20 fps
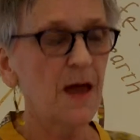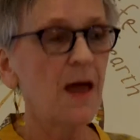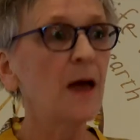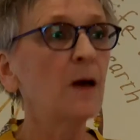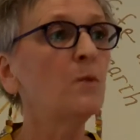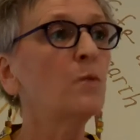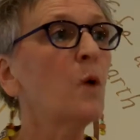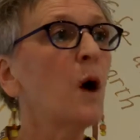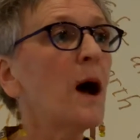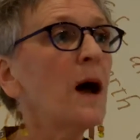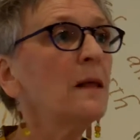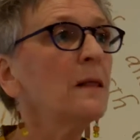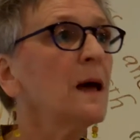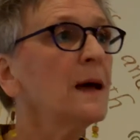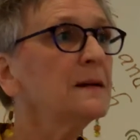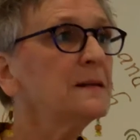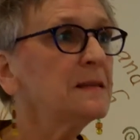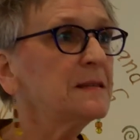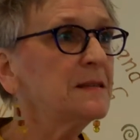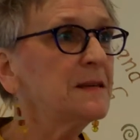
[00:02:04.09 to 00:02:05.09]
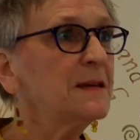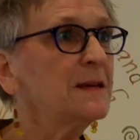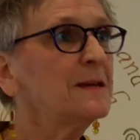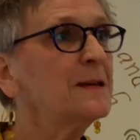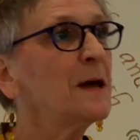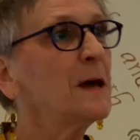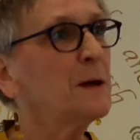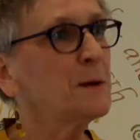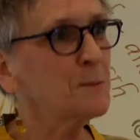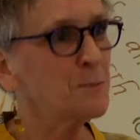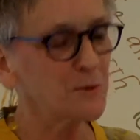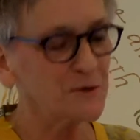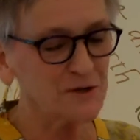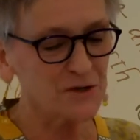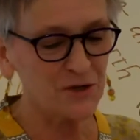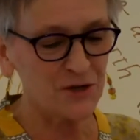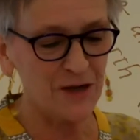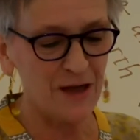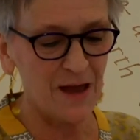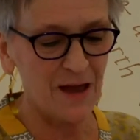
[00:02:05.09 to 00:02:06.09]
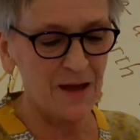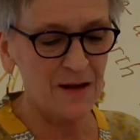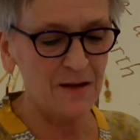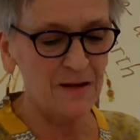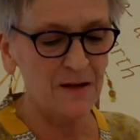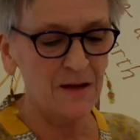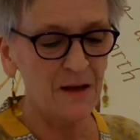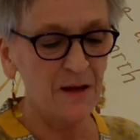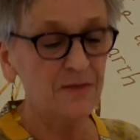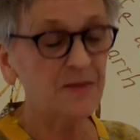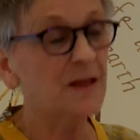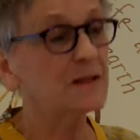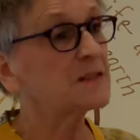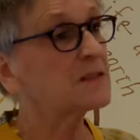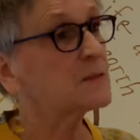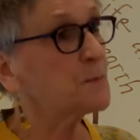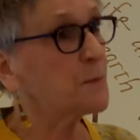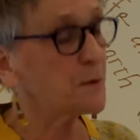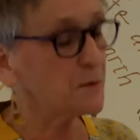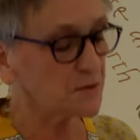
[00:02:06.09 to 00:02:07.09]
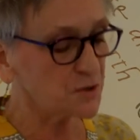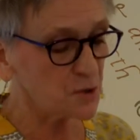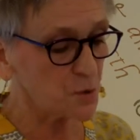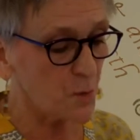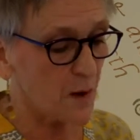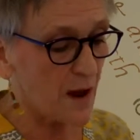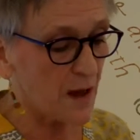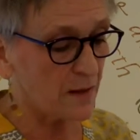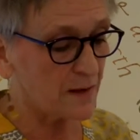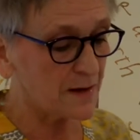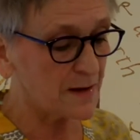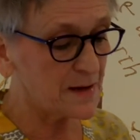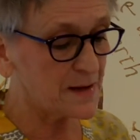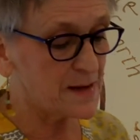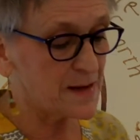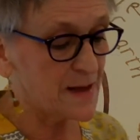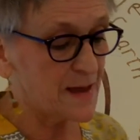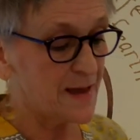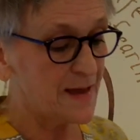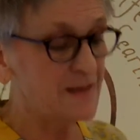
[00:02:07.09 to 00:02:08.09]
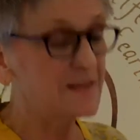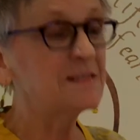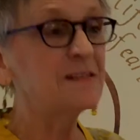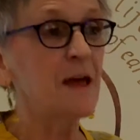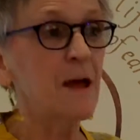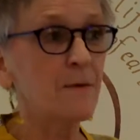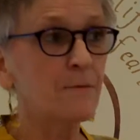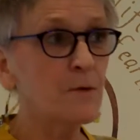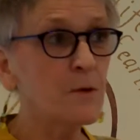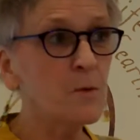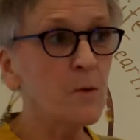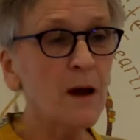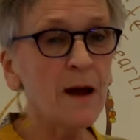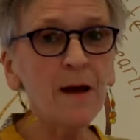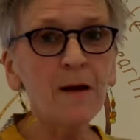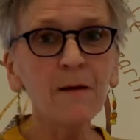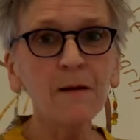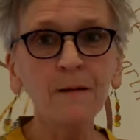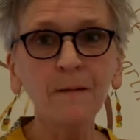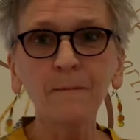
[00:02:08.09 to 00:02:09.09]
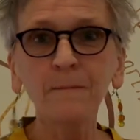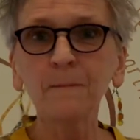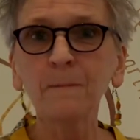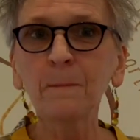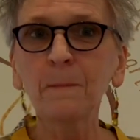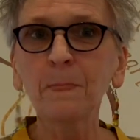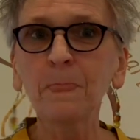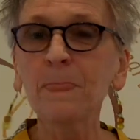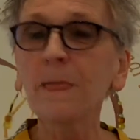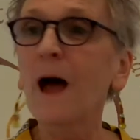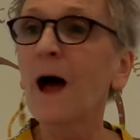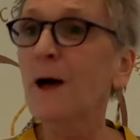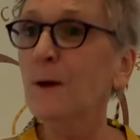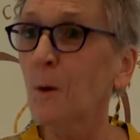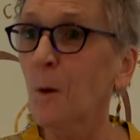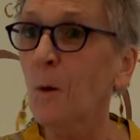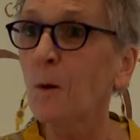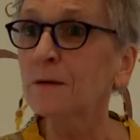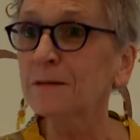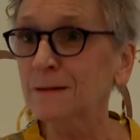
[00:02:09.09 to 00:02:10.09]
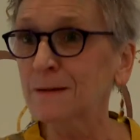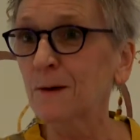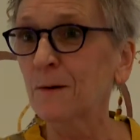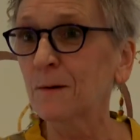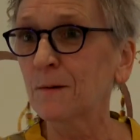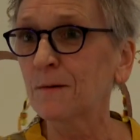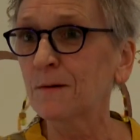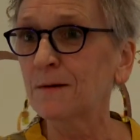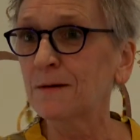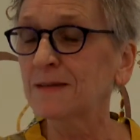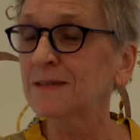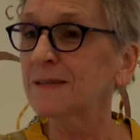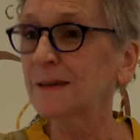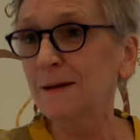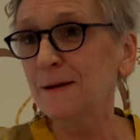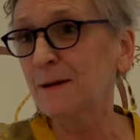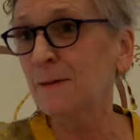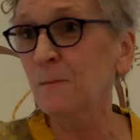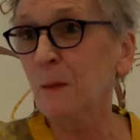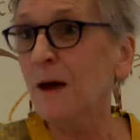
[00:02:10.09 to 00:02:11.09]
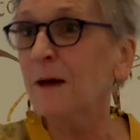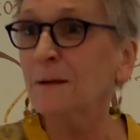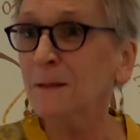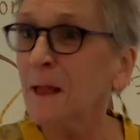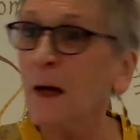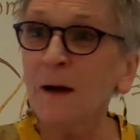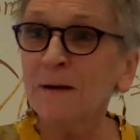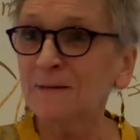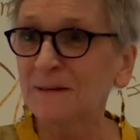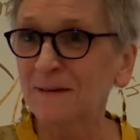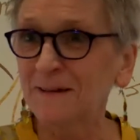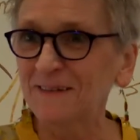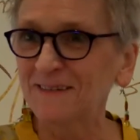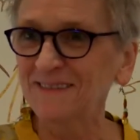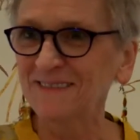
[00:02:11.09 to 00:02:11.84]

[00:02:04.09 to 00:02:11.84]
And while I see and appreciate that spirituality is everywhere, I also see it in my closet.